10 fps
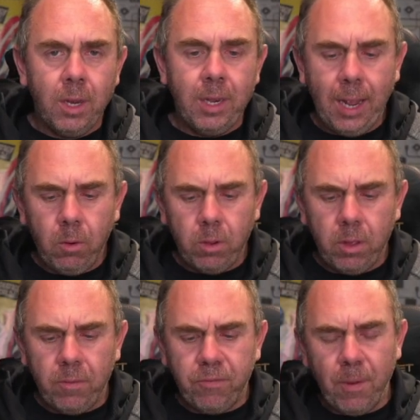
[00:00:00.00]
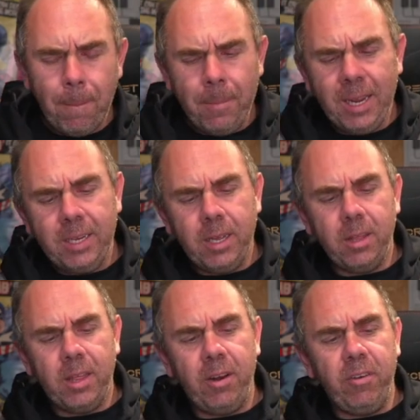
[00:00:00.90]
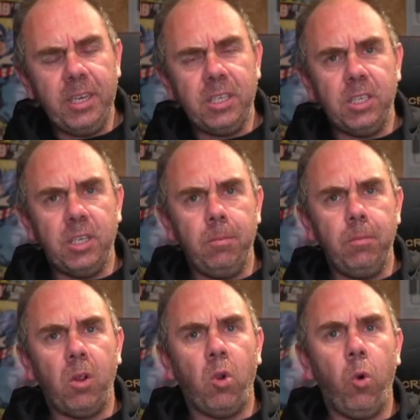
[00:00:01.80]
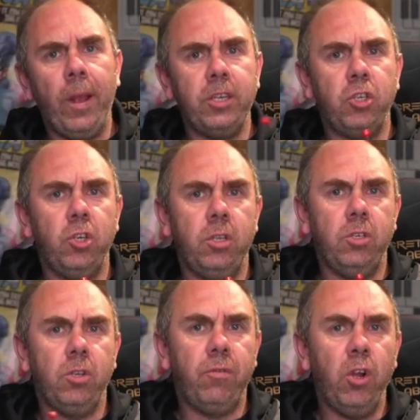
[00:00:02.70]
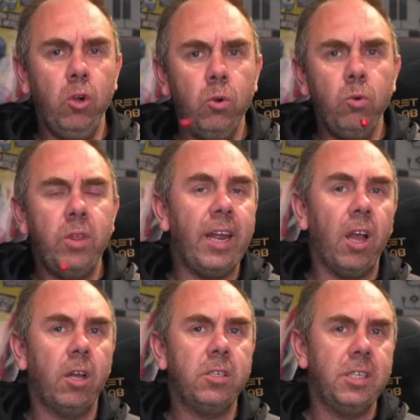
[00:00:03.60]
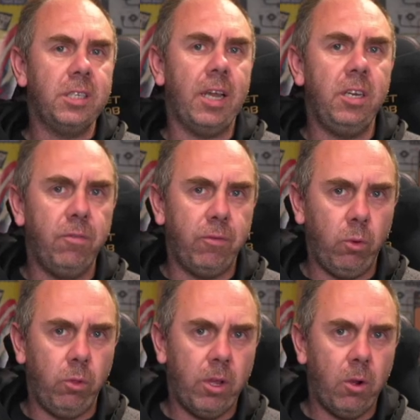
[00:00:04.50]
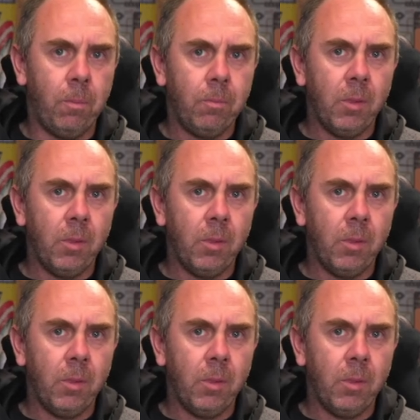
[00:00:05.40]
Now, for me, there is some questions of who they are designed for though,